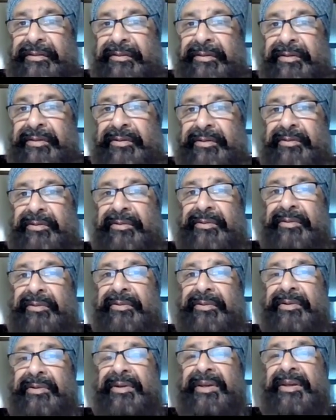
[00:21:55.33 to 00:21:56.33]
So
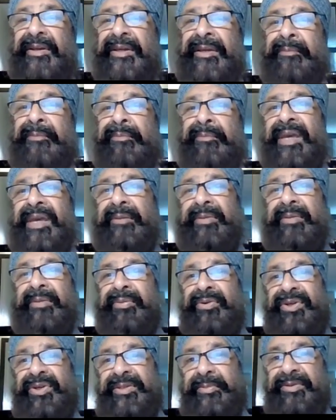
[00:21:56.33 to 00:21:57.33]
it may be
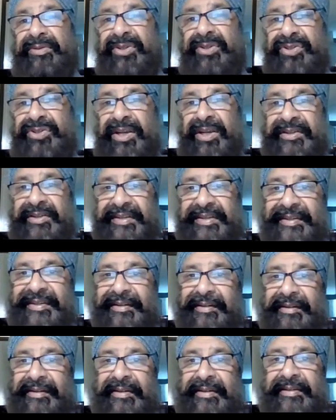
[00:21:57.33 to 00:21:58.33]
possible to change the
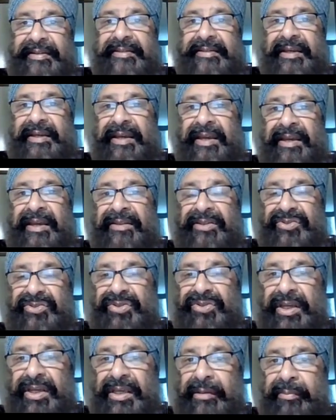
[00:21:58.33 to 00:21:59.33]
size and the
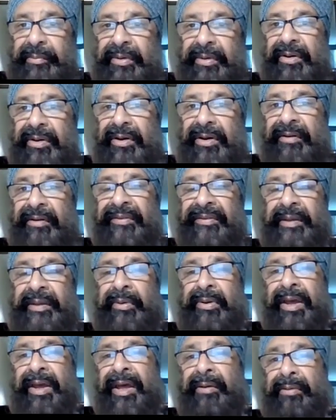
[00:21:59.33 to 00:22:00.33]
shape of the upper
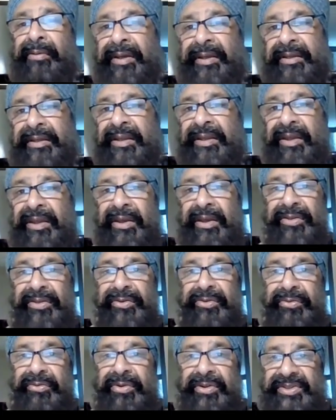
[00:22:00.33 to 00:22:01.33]
airway through
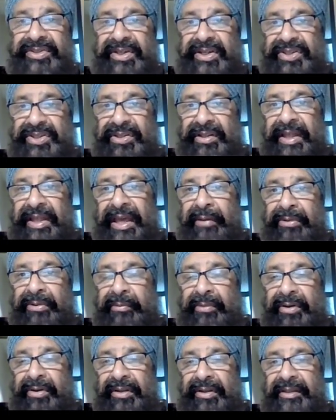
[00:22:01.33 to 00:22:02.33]
non-surgical air
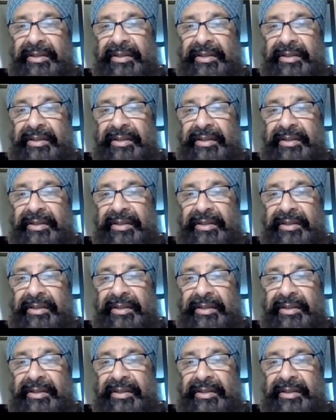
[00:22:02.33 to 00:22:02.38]
remodeling.